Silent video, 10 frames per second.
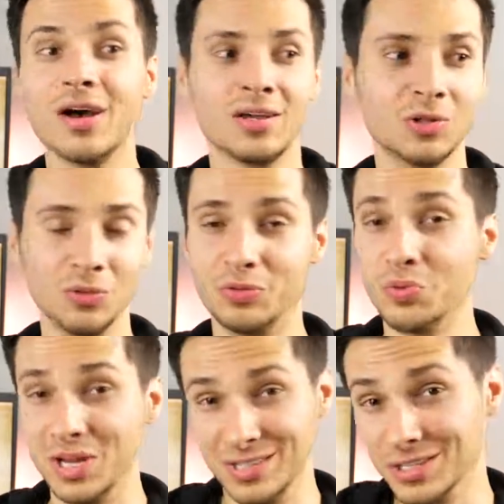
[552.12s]
not include
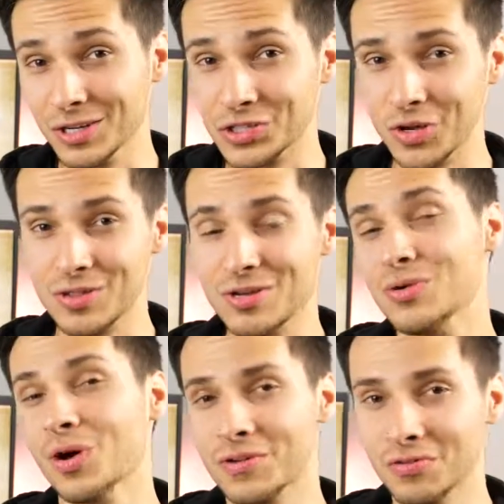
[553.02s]
3D touch on the
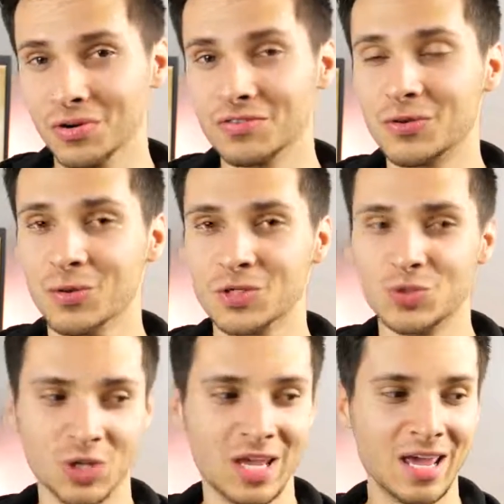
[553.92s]
new iPhone, of course.
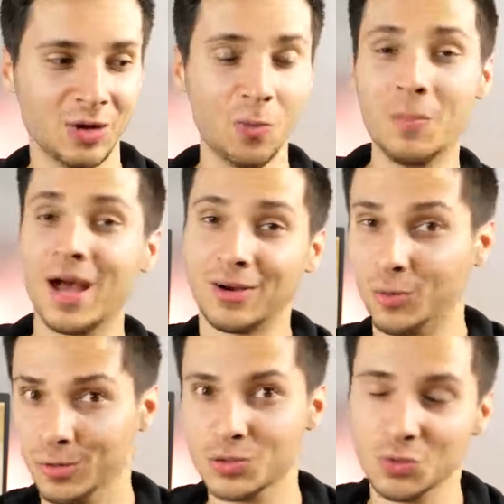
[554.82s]
So you can't go
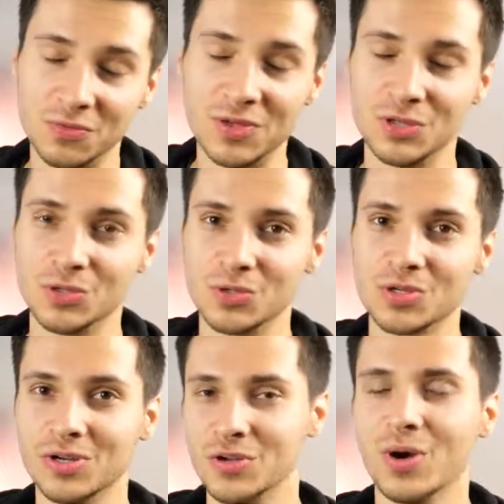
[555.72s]
backwards with features
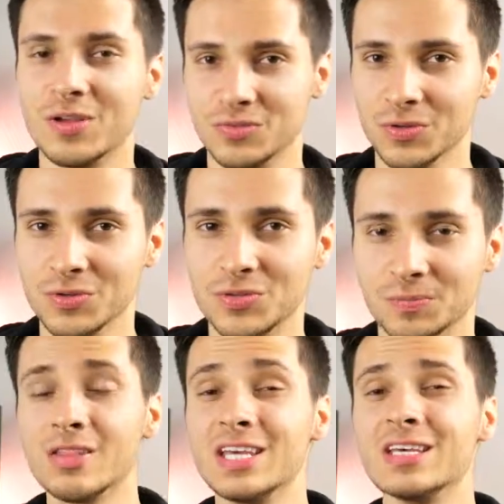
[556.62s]
on new
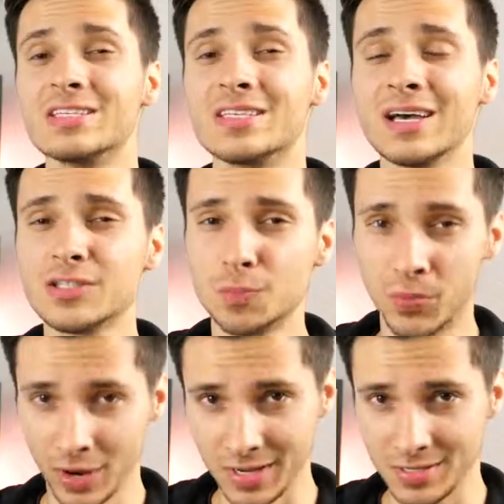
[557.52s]
iPhones. Now, the exact
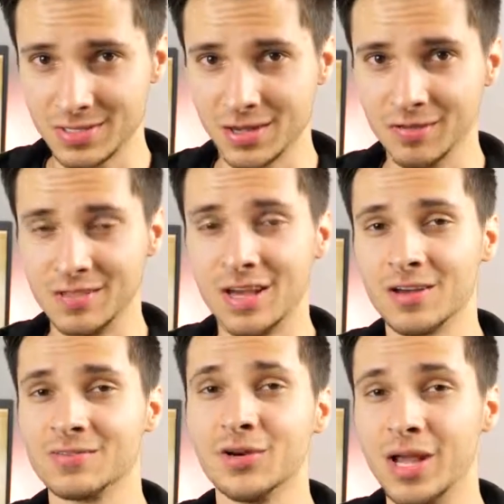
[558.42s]
price of the
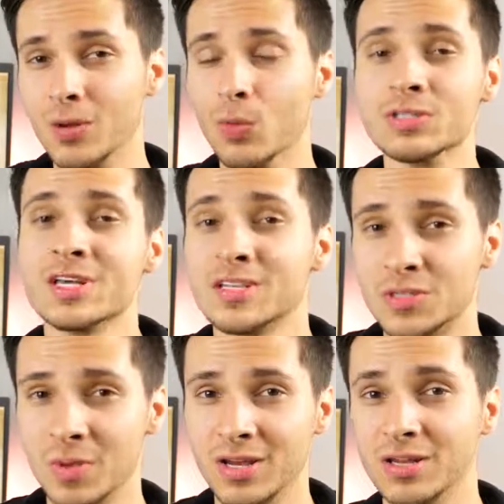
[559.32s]
iPhone 8 was
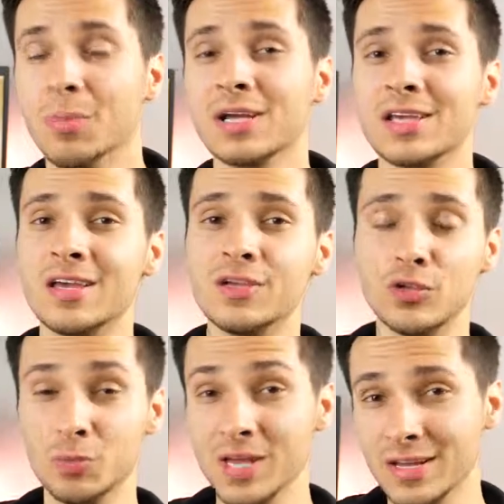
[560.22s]
estimated by a
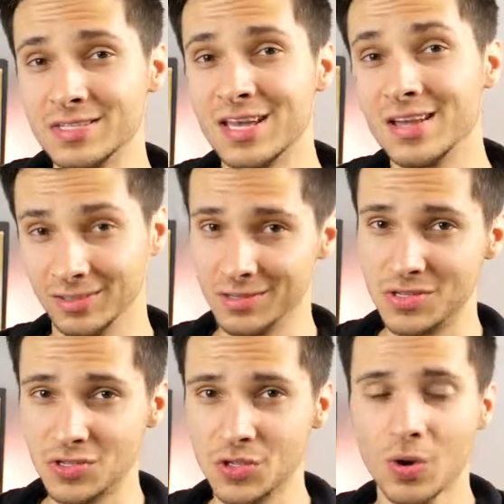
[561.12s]
UBS
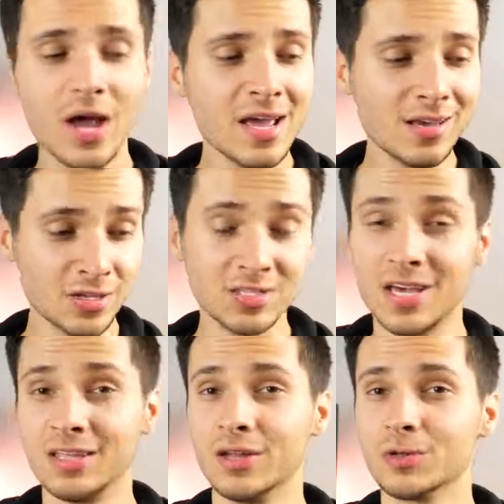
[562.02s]
analyst. So he's
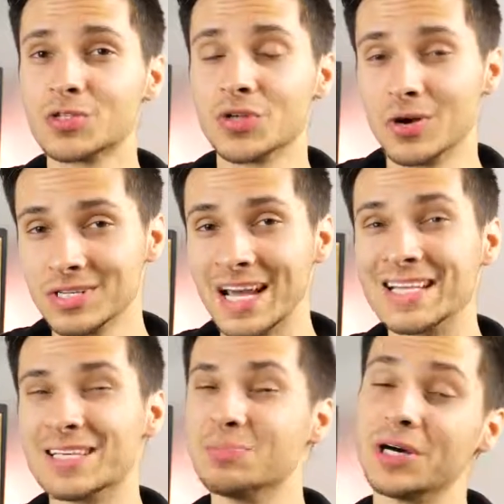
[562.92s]
saying it'll start at